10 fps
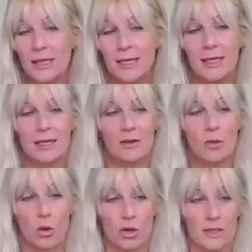
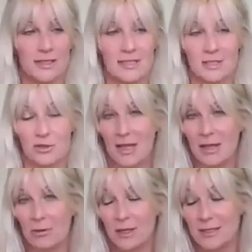Or is this a trend
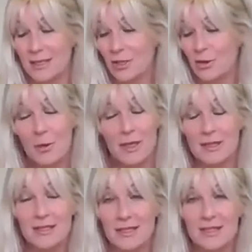that will continue? I mean,
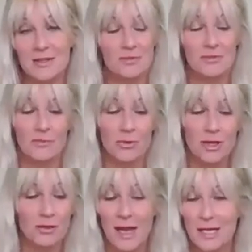it's
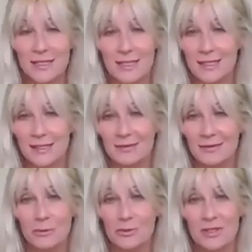really fascinating.
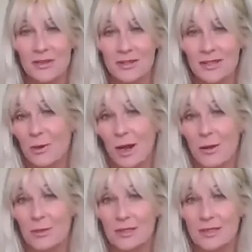We'll just have to see what
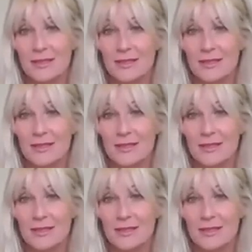happens.